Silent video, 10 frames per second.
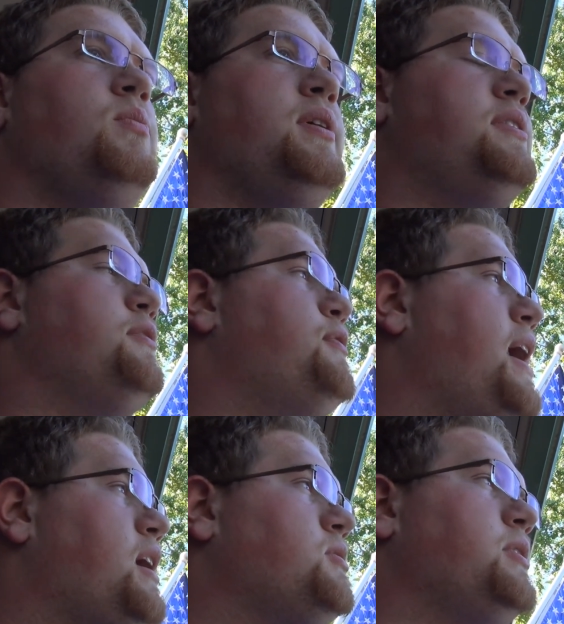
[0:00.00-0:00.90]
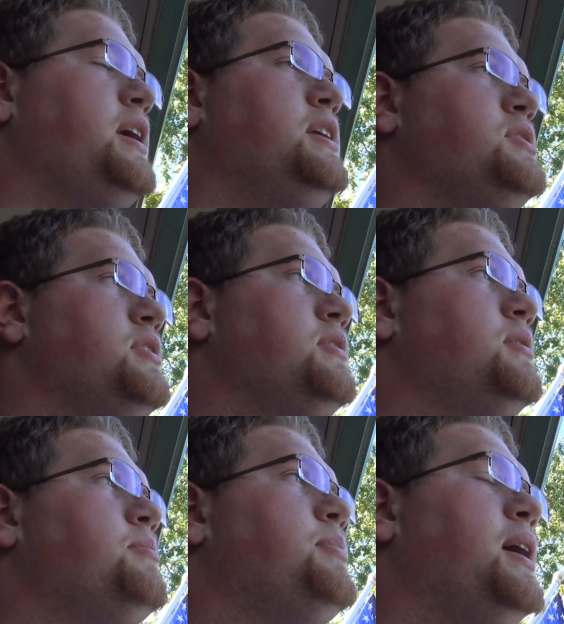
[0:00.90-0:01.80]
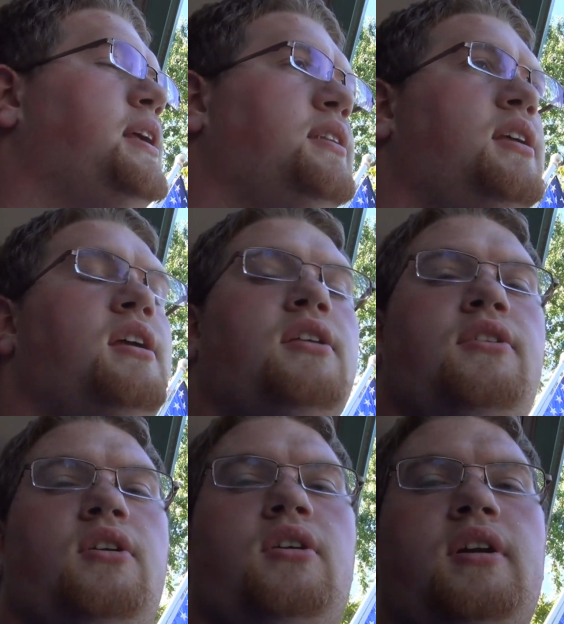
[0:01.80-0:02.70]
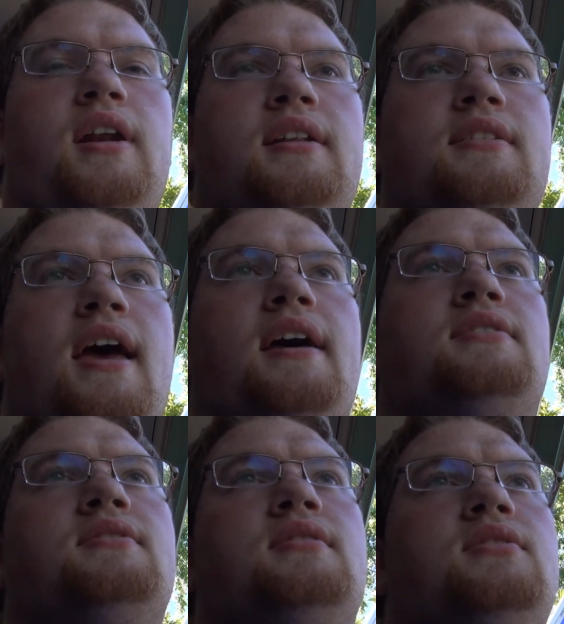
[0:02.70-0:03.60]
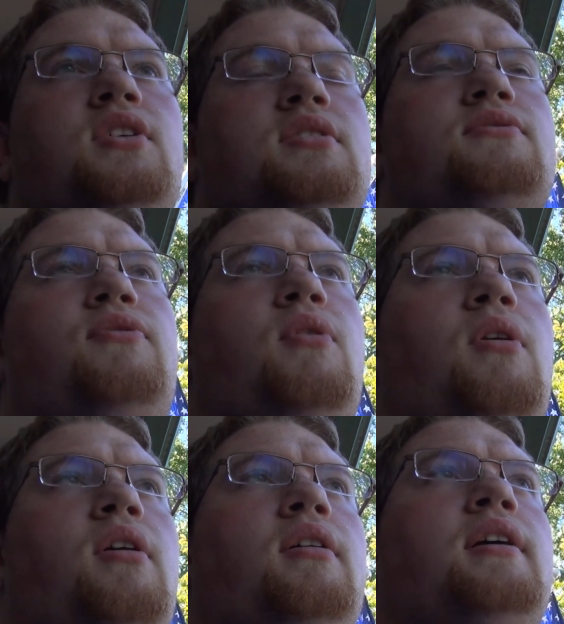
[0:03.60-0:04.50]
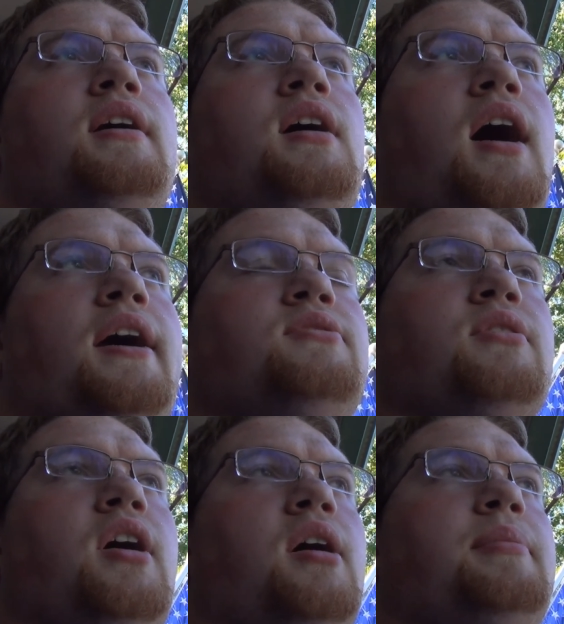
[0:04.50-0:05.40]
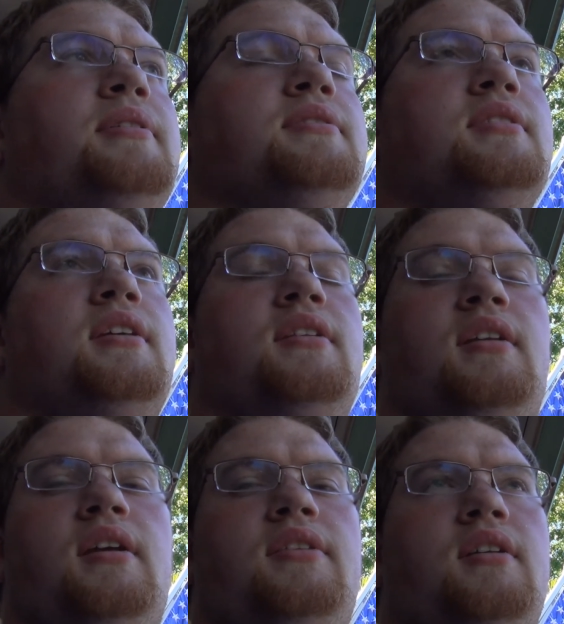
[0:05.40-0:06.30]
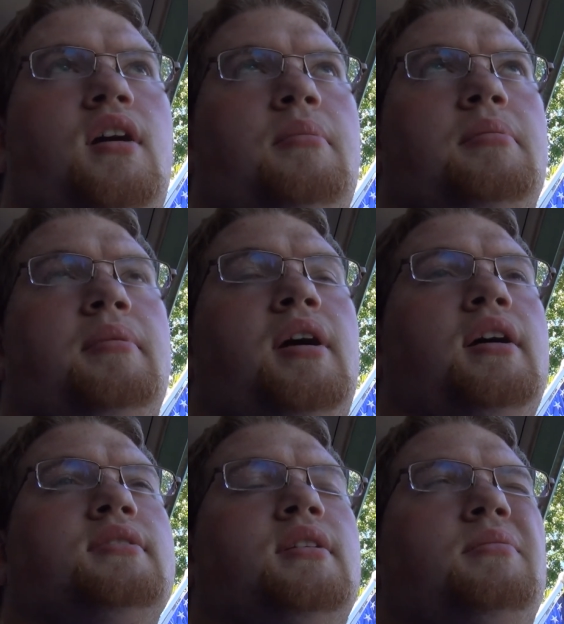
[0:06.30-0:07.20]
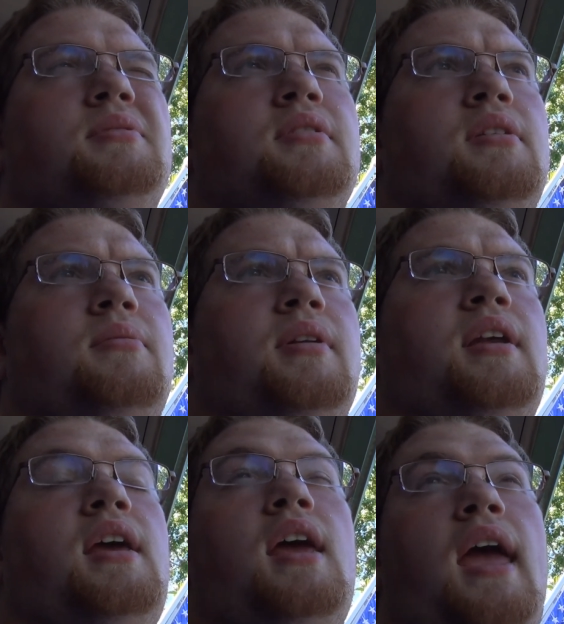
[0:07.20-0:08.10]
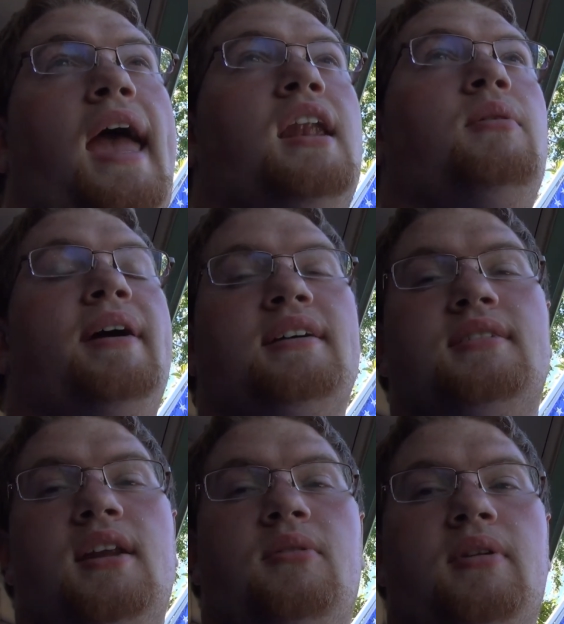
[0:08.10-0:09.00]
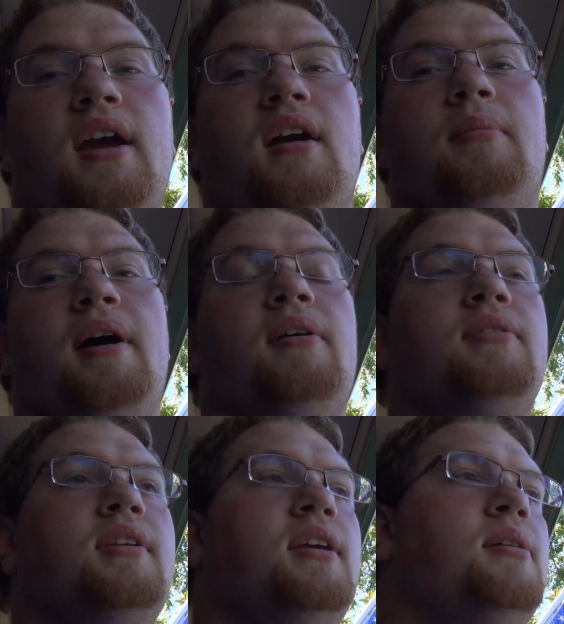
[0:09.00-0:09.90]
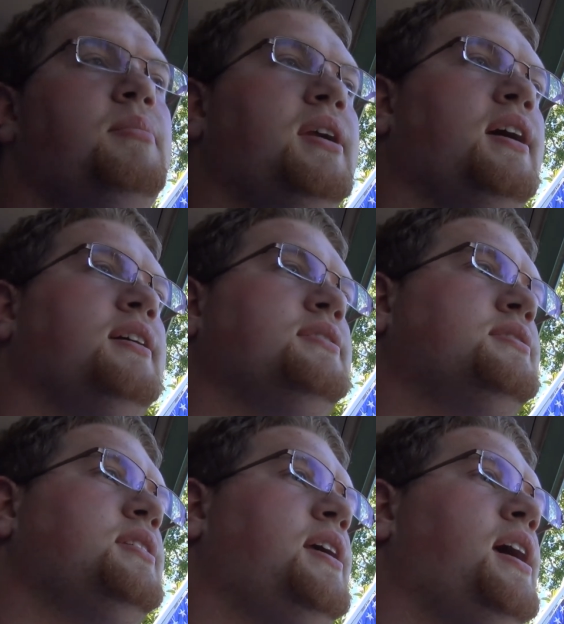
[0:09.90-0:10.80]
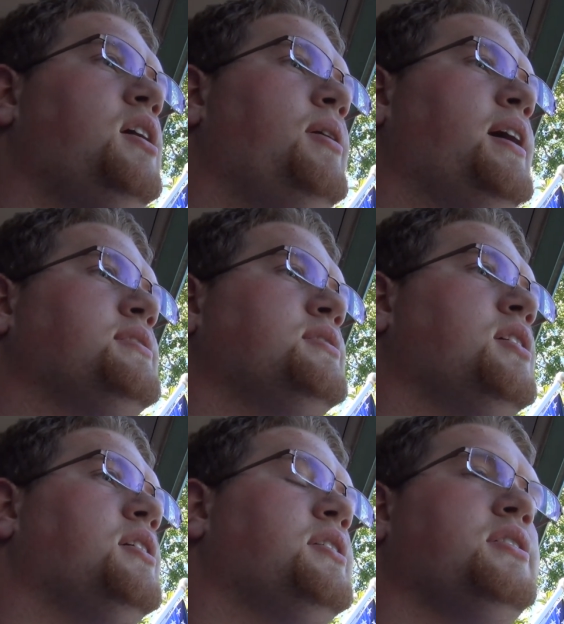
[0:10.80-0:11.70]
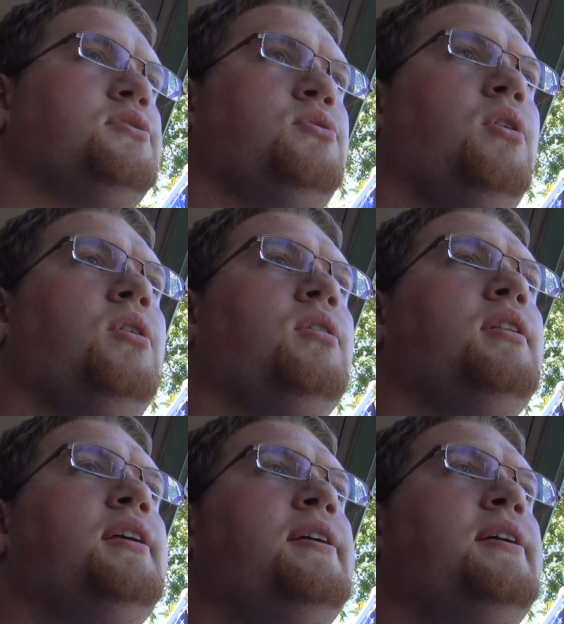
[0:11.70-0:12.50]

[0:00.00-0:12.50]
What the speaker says: with the factory engine, but they're going to test just for hydrocarbons, and then I think carbon monoxide was another one. NOx they don't care about, because NOx is hard to control,